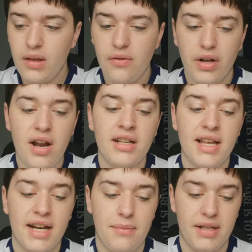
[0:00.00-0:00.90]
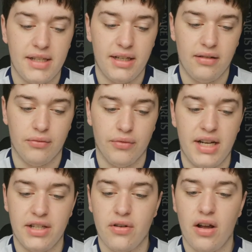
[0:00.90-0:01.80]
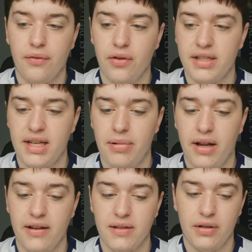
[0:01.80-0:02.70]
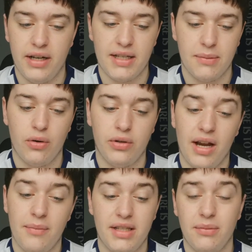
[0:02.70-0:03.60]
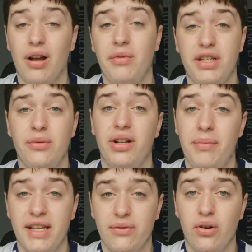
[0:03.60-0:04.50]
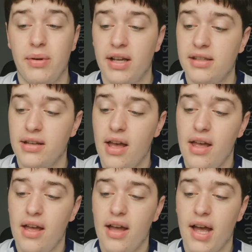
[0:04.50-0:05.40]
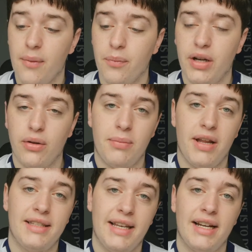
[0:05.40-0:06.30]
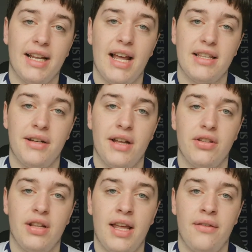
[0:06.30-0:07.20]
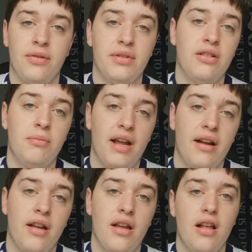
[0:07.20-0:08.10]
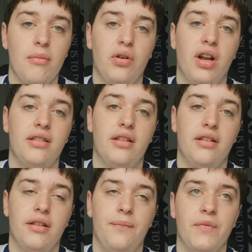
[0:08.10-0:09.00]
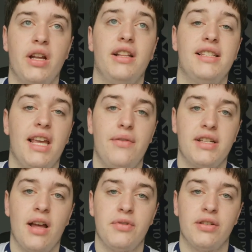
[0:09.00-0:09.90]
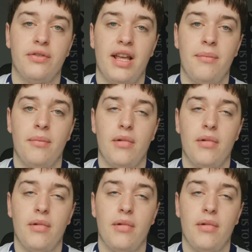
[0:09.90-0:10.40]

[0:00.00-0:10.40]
they're not exactly missing really strong first-team players, but it is a blow. They are missing probably two of their best fullbacks. We know they play Sead Kolasinac on the left, who's a good player, but not the kind of the safest options for them